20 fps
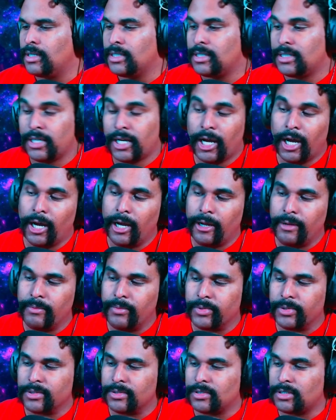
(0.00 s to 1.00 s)
Time
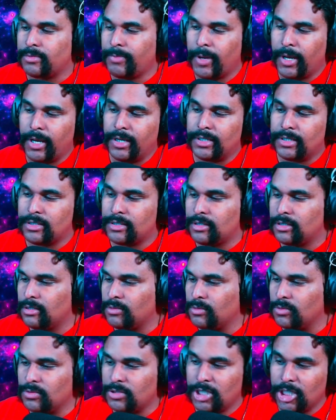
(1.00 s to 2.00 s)
or space,
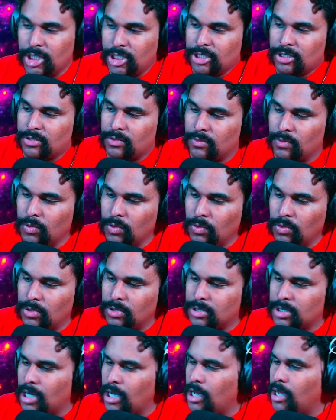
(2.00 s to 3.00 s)
routines or
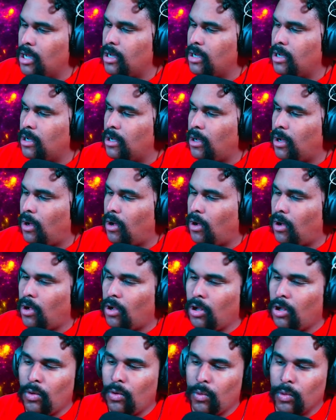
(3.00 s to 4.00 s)
rules,
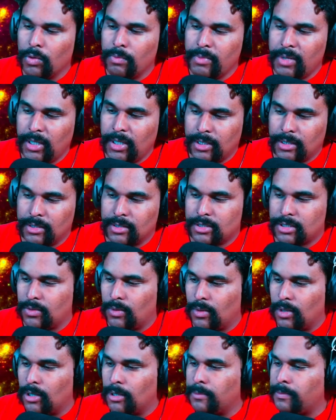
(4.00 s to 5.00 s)
all were meaningless to
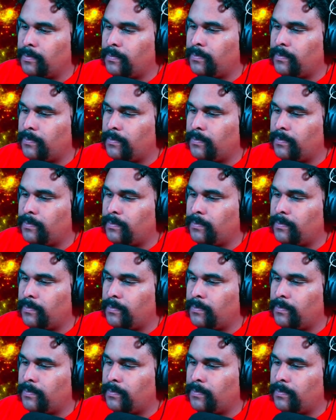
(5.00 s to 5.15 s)
her.